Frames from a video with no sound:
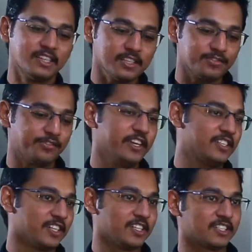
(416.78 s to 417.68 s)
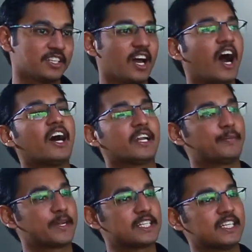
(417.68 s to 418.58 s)
These features are
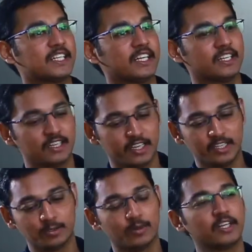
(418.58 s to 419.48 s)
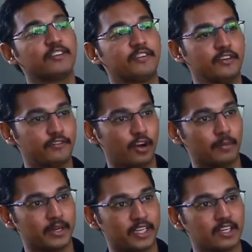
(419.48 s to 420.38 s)
represented into a different
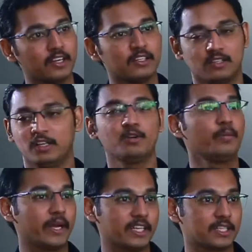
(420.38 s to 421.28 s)
format, into a vector